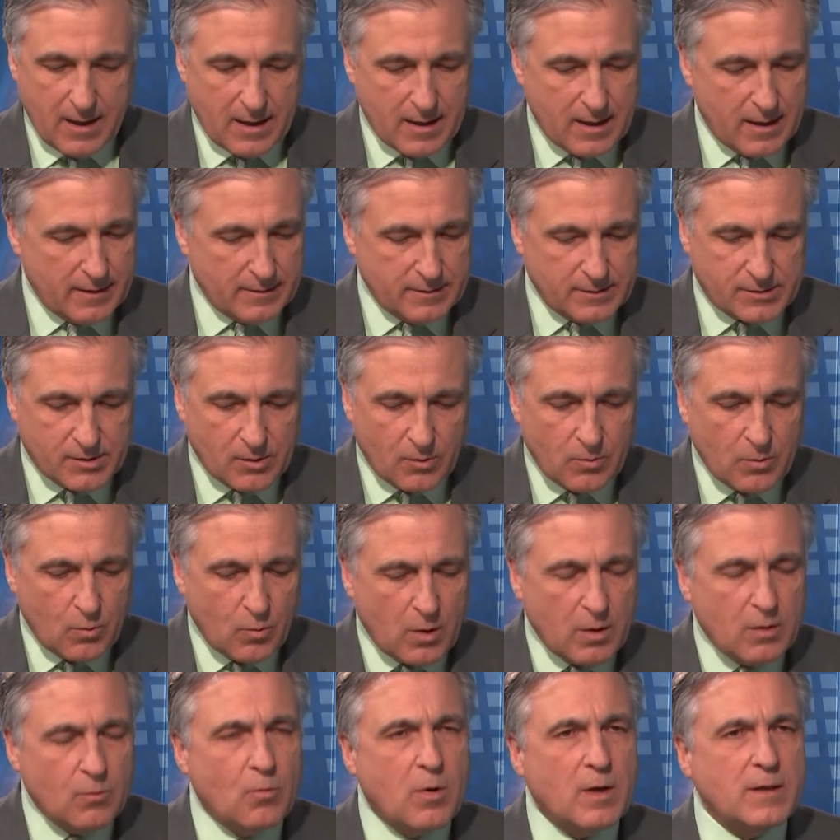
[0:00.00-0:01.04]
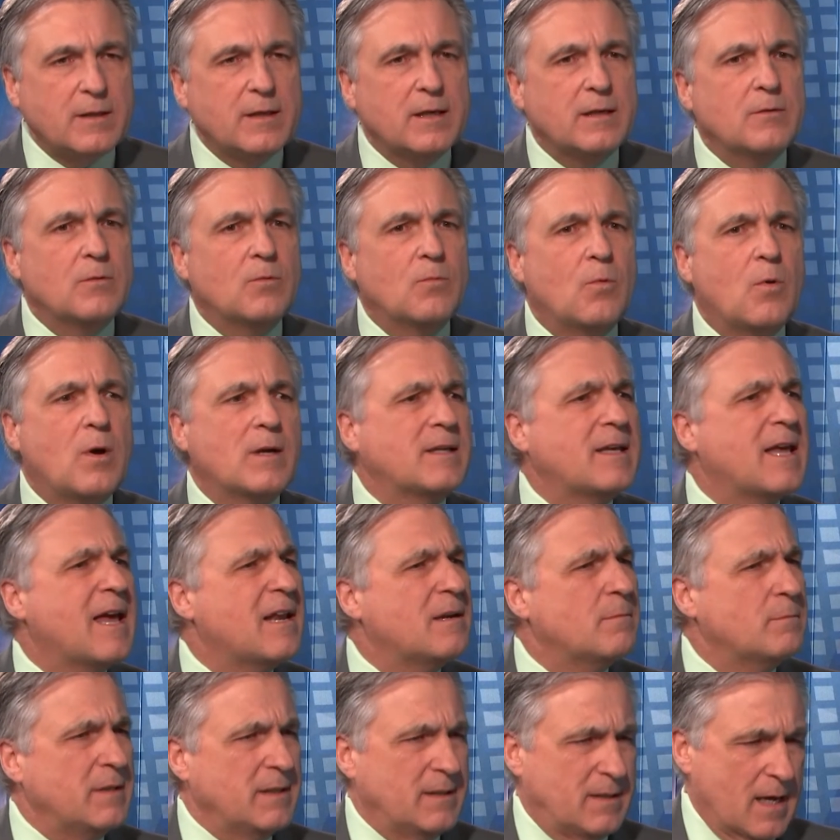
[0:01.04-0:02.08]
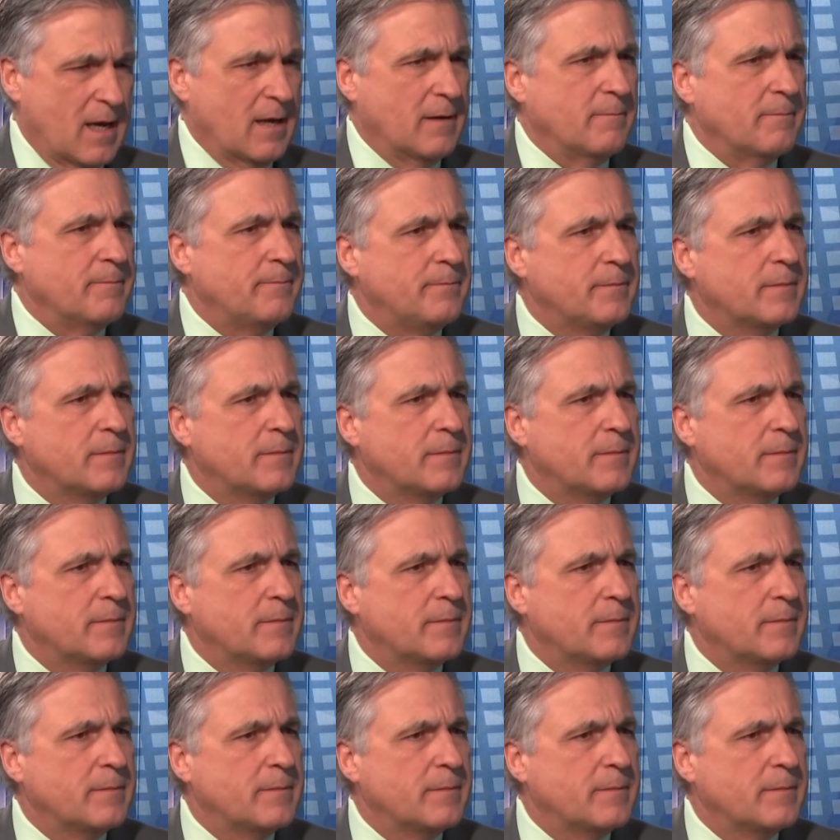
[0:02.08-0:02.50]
Uh, so w what can what can be done?